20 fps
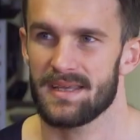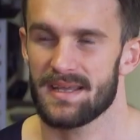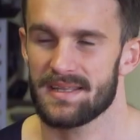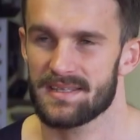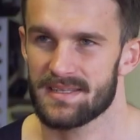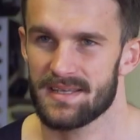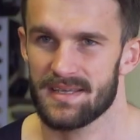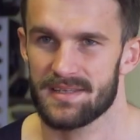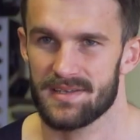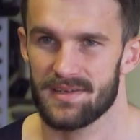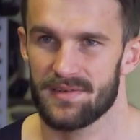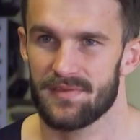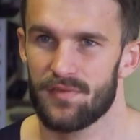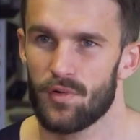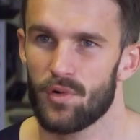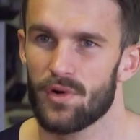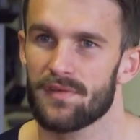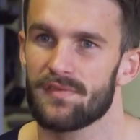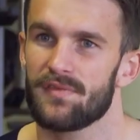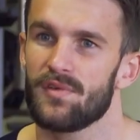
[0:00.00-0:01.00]
it's it's a
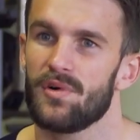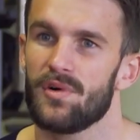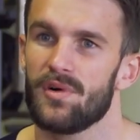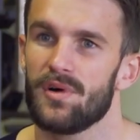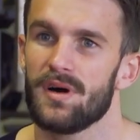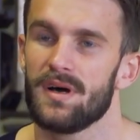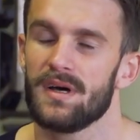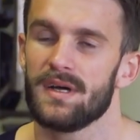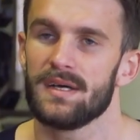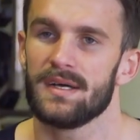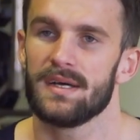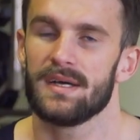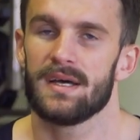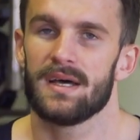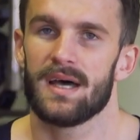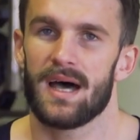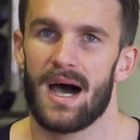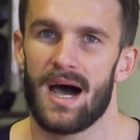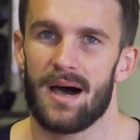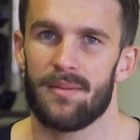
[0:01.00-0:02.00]
44
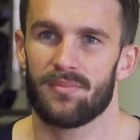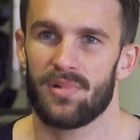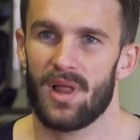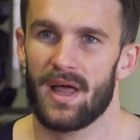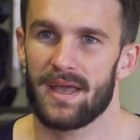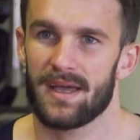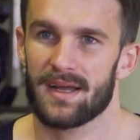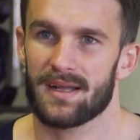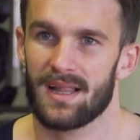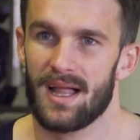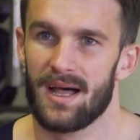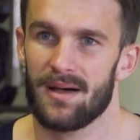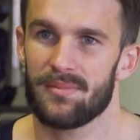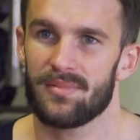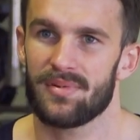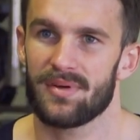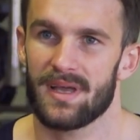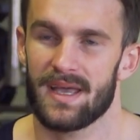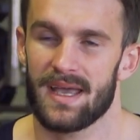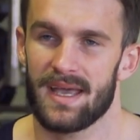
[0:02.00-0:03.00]
um, play a
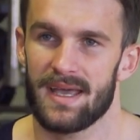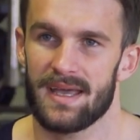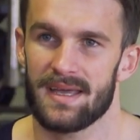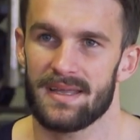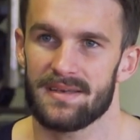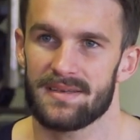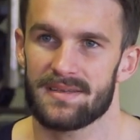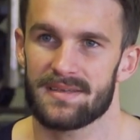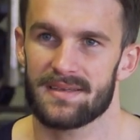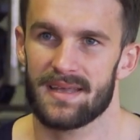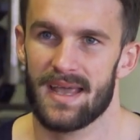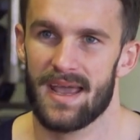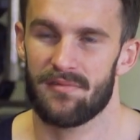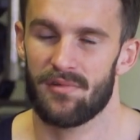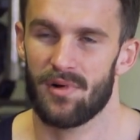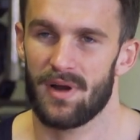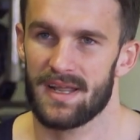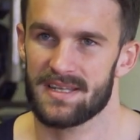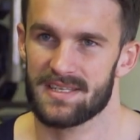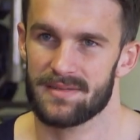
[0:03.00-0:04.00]
club and
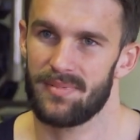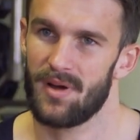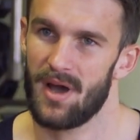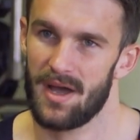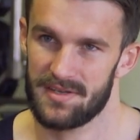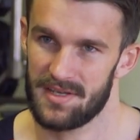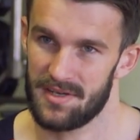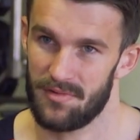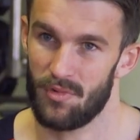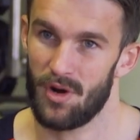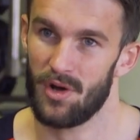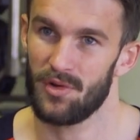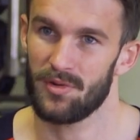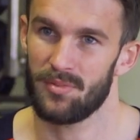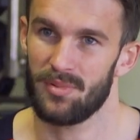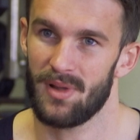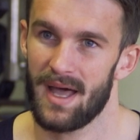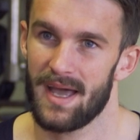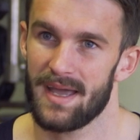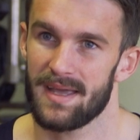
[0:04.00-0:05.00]
everyone has a, has a, role
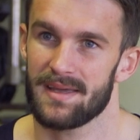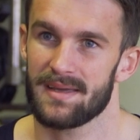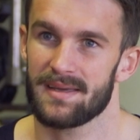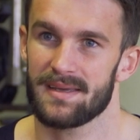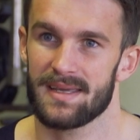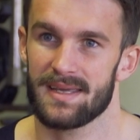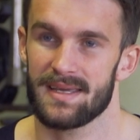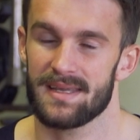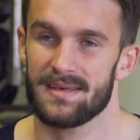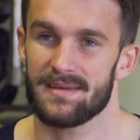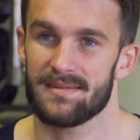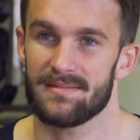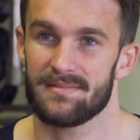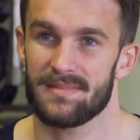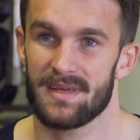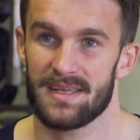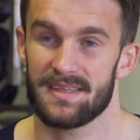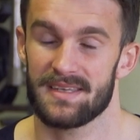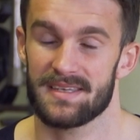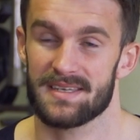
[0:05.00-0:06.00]
to play in,
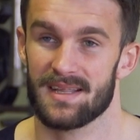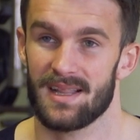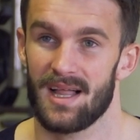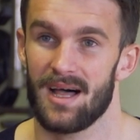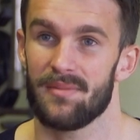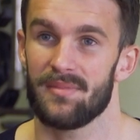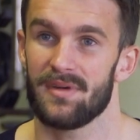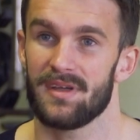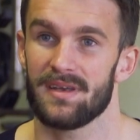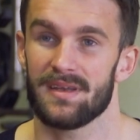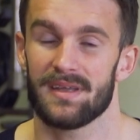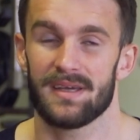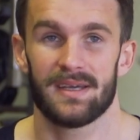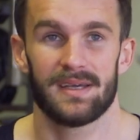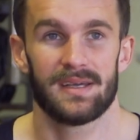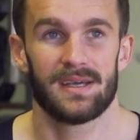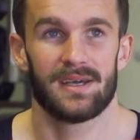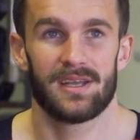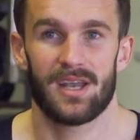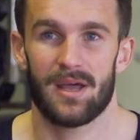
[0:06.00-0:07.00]
in this club and
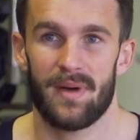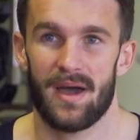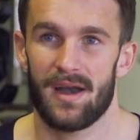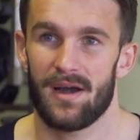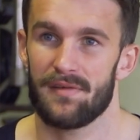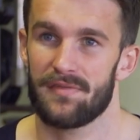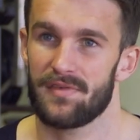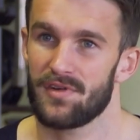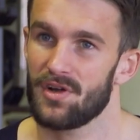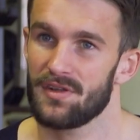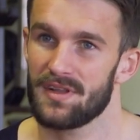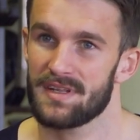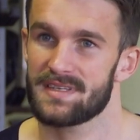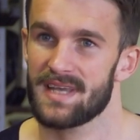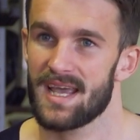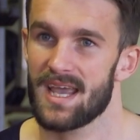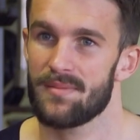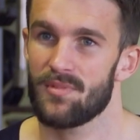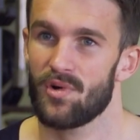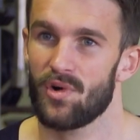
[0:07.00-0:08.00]
no matter if you're not in the
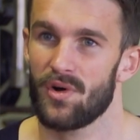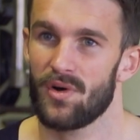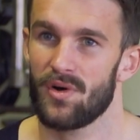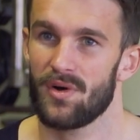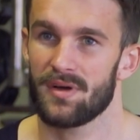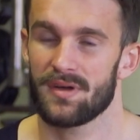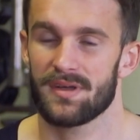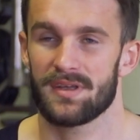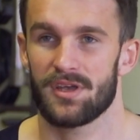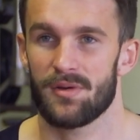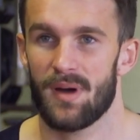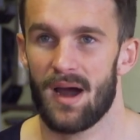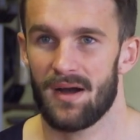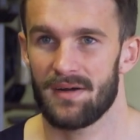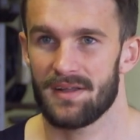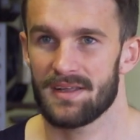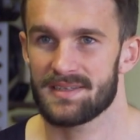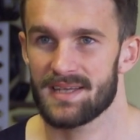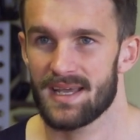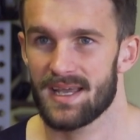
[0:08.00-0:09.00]
team or you are
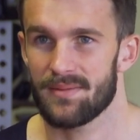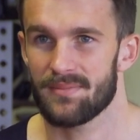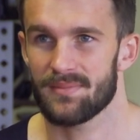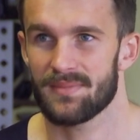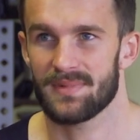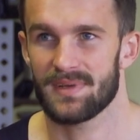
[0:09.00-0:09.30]
in the team,